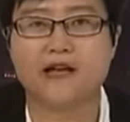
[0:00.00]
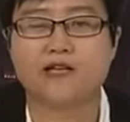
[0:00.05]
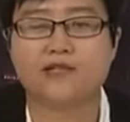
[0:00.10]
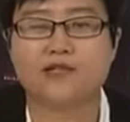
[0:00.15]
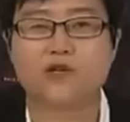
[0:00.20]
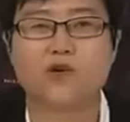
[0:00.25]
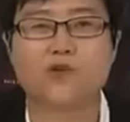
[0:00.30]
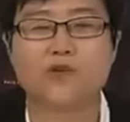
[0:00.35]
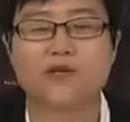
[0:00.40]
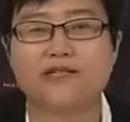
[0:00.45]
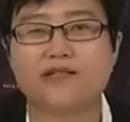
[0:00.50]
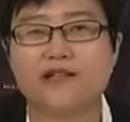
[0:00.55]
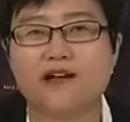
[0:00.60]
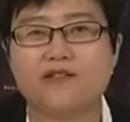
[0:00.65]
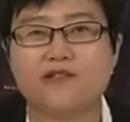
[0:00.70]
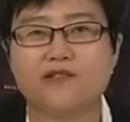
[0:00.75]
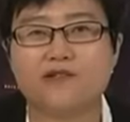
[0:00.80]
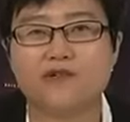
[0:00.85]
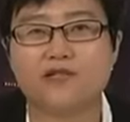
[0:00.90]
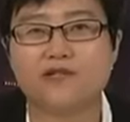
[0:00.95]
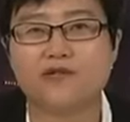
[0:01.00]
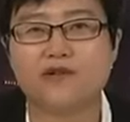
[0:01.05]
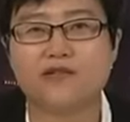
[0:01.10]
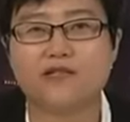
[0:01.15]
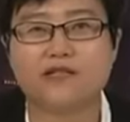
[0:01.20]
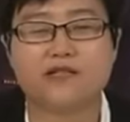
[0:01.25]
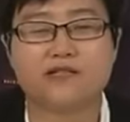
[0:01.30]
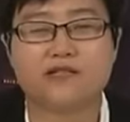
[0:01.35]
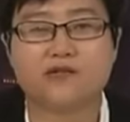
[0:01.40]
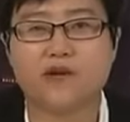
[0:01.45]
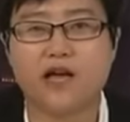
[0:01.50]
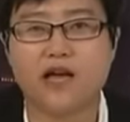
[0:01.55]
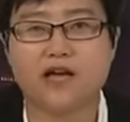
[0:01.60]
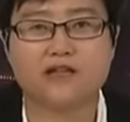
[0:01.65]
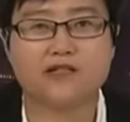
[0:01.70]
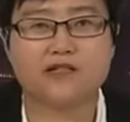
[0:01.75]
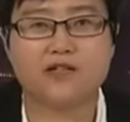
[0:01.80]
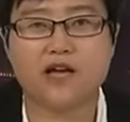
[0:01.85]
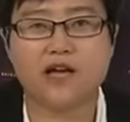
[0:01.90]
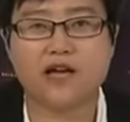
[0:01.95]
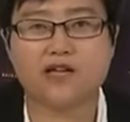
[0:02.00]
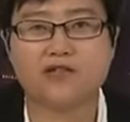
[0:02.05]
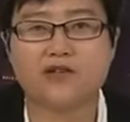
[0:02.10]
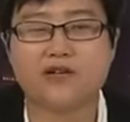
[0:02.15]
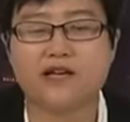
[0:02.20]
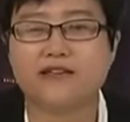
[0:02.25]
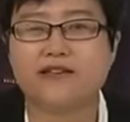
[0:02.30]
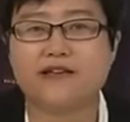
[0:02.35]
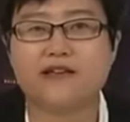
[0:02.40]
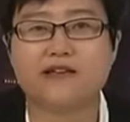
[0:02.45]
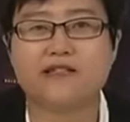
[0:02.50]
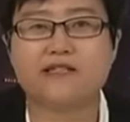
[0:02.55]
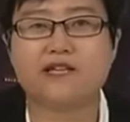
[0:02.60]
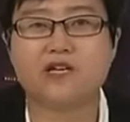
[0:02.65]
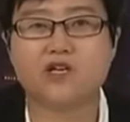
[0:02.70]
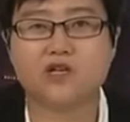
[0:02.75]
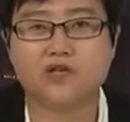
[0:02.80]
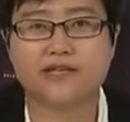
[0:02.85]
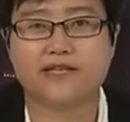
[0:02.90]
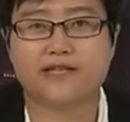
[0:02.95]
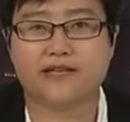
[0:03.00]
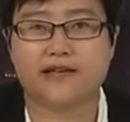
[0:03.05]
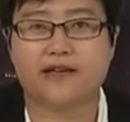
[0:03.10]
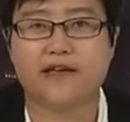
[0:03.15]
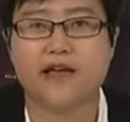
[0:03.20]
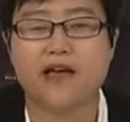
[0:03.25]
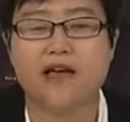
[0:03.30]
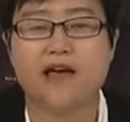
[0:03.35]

So without the resources, actually I think it's a good thing,